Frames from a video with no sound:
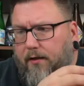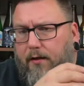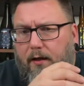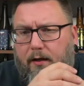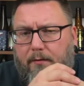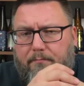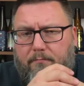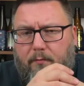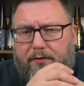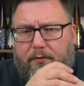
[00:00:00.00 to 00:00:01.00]
Um,
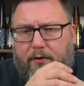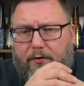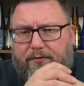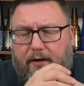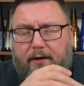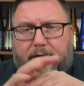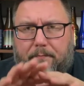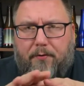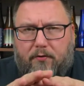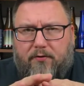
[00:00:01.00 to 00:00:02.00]
went through those.
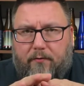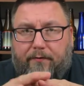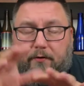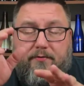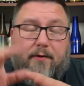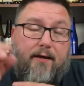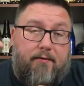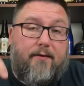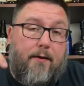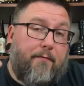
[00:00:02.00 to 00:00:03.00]
Didn't post the reviews as
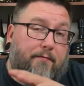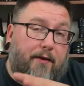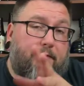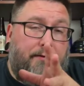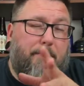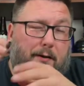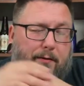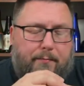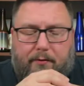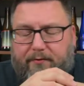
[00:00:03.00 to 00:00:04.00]
the time of this. I probably
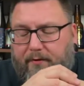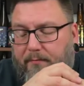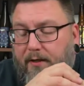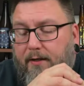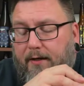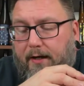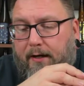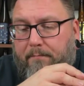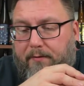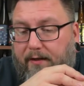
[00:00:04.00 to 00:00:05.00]
have posted them,
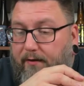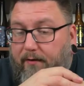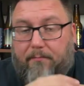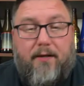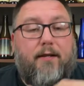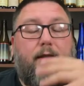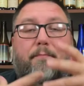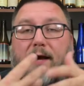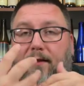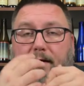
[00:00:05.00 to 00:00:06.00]
um, but then immediately
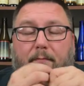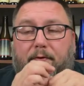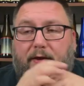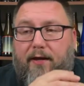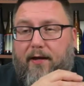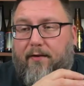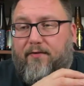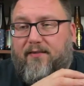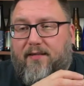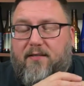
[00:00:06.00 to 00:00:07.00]
backed it up with a kind of
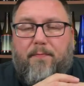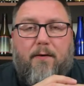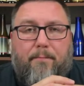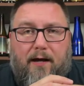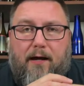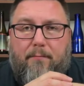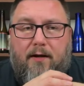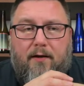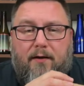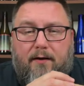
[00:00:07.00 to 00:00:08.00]
six beer bomb
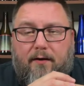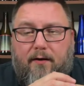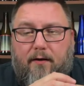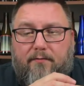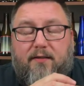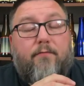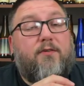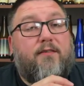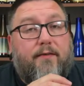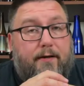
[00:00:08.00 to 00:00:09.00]
of civil
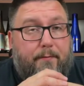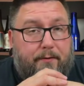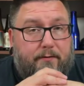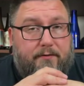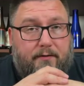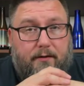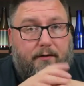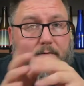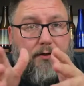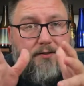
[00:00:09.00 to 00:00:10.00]
society beers. Uh, you
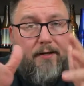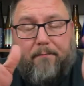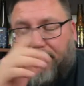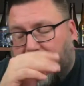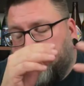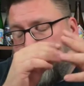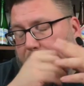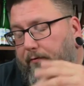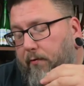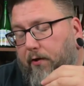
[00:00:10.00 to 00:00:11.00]
can watch that unboxing
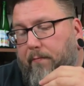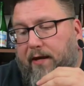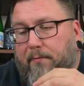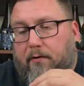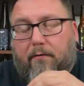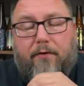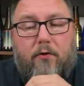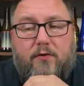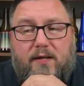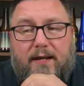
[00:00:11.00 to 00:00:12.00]
if you want to go back to my
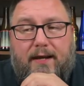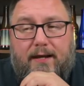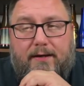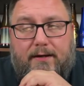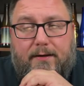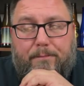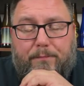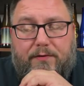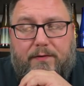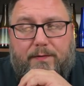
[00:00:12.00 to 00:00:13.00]
reviews. And um,
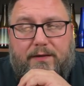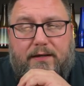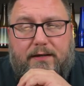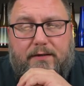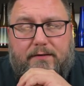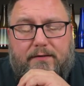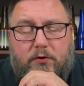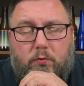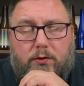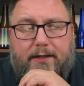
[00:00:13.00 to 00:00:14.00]
these
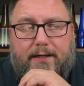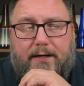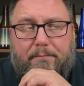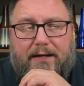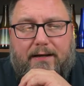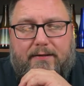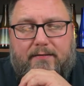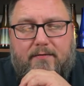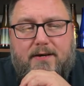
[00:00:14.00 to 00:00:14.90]
two were in that box.